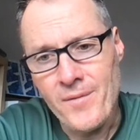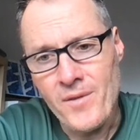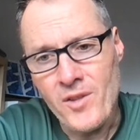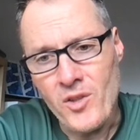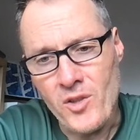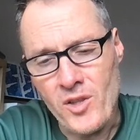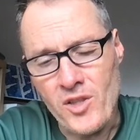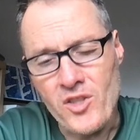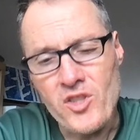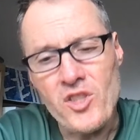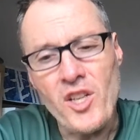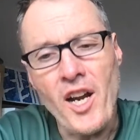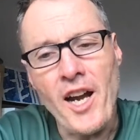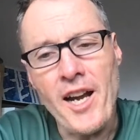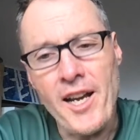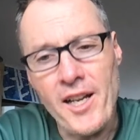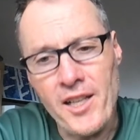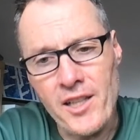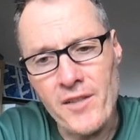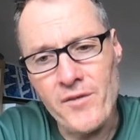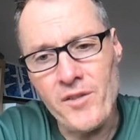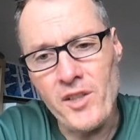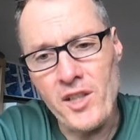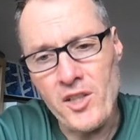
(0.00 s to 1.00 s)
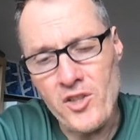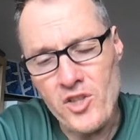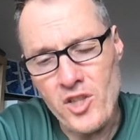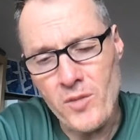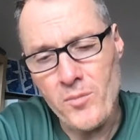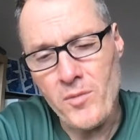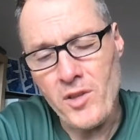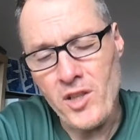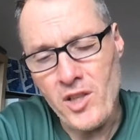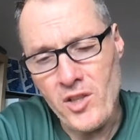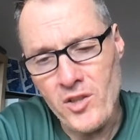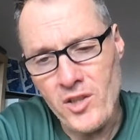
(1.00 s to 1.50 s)
or the style of
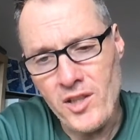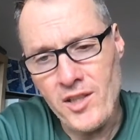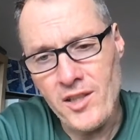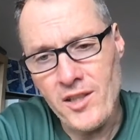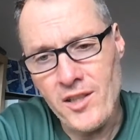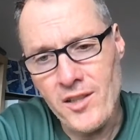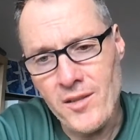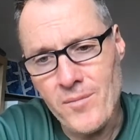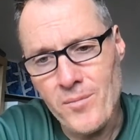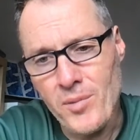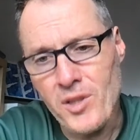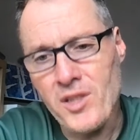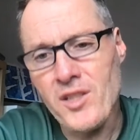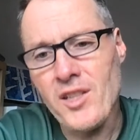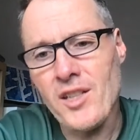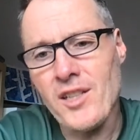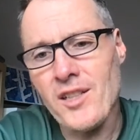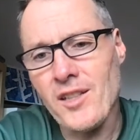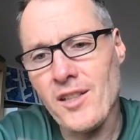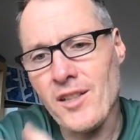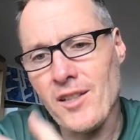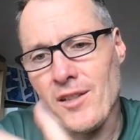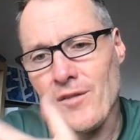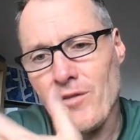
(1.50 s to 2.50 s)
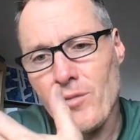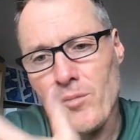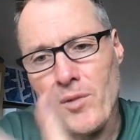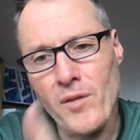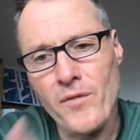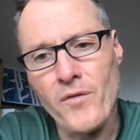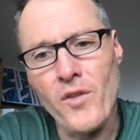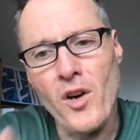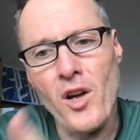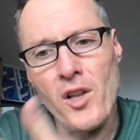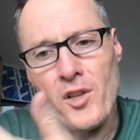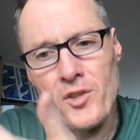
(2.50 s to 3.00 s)
leadership that you needed, particularly from a
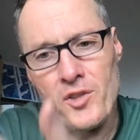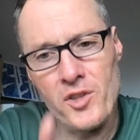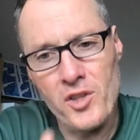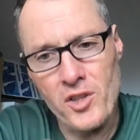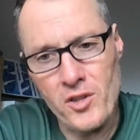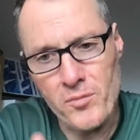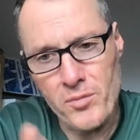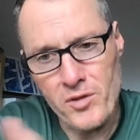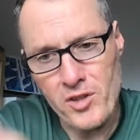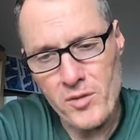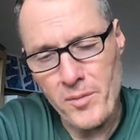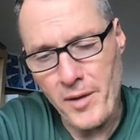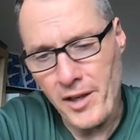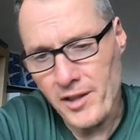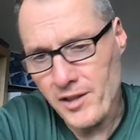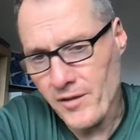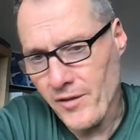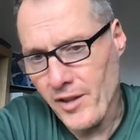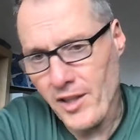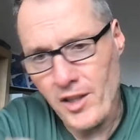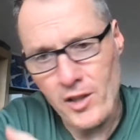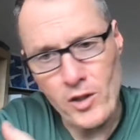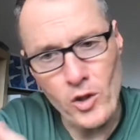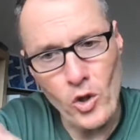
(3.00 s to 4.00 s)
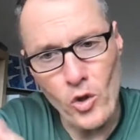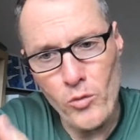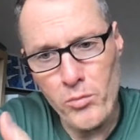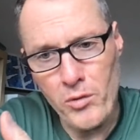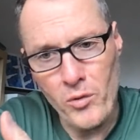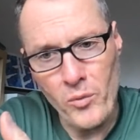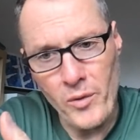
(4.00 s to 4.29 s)
volunteer perspective and a global